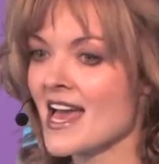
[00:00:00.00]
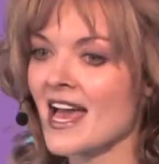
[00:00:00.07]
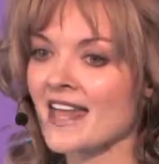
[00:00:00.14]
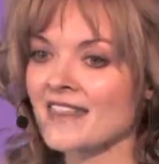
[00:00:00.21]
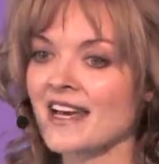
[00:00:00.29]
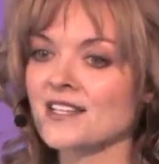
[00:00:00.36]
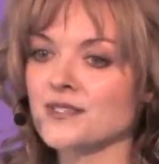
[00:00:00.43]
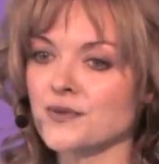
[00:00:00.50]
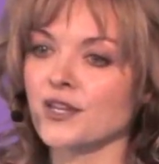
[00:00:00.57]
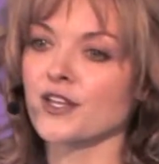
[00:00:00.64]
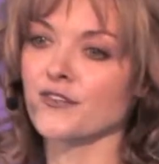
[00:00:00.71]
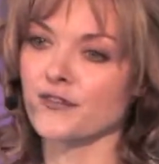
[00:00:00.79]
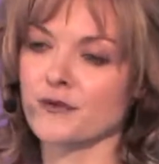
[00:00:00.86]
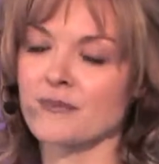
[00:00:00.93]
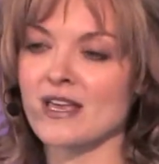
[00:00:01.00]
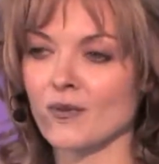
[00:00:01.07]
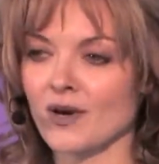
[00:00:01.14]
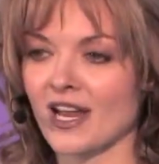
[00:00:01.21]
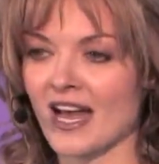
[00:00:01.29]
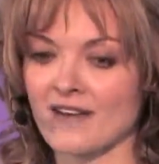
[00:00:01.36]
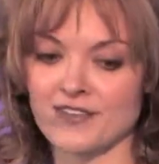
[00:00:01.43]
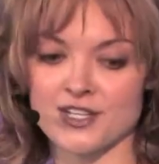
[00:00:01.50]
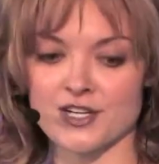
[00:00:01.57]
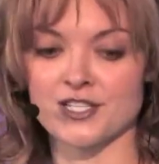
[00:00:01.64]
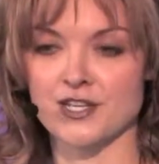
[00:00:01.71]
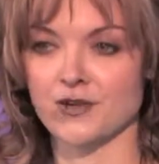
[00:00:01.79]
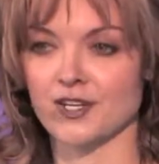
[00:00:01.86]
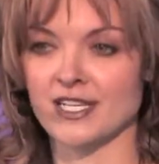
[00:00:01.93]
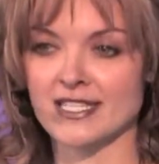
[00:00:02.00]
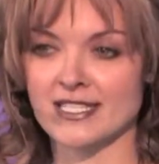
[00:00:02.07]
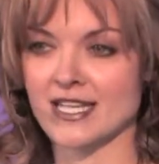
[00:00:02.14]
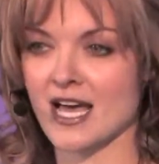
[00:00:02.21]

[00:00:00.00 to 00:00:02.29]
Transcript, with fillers: And that's really, for me, what Avatar Secrets